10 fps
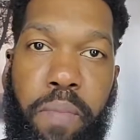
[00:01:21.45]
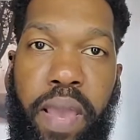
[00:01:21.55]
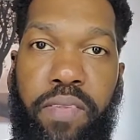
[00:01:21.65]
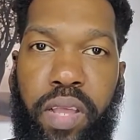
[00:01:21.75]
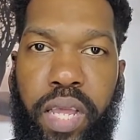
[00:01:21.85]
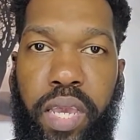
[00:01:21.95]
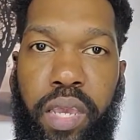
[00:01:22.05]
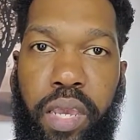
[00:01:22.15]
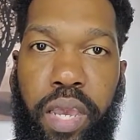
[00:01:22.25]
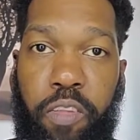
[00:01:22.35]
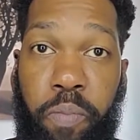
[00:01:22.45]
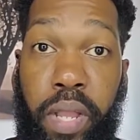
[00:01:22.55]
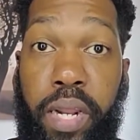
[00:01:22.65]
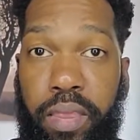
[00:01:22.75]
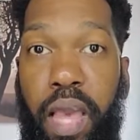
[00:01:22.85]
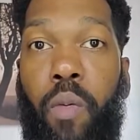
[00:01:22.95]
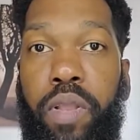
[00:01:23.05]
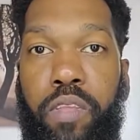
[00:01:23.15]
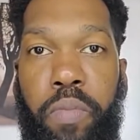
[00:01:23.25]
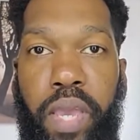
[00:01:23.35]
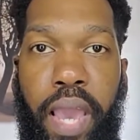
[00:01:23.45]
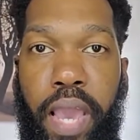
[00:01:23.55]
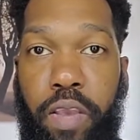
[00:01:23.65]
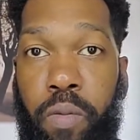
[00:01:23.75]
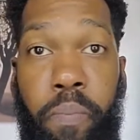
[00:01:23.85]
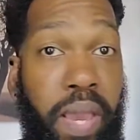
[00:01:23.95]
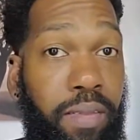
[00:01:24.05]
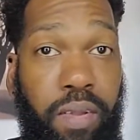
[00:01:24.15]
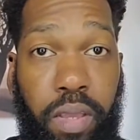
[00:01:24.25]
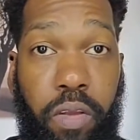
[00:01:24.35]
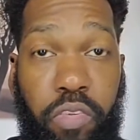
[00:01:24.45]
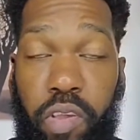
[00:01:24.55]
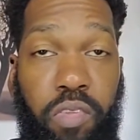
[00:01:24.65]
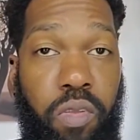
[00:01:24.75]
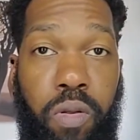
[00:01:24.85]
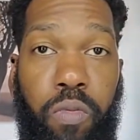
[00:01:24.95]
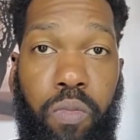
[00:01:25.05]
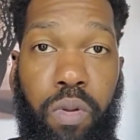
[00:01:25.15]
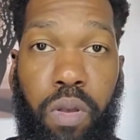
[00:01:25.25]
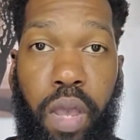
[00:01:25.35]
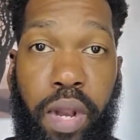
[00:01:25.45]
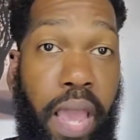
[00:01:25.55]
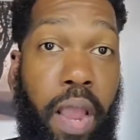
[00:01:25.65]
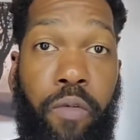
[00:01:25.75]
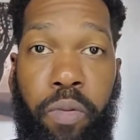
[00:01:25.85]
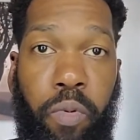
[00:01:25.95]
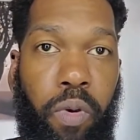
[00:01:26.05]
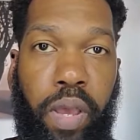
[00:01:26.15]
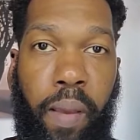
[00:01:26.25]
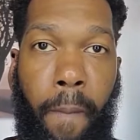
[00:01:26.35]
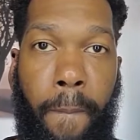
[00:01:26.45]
Basically, he explained it that way to me. Hey, you're just an errand boy.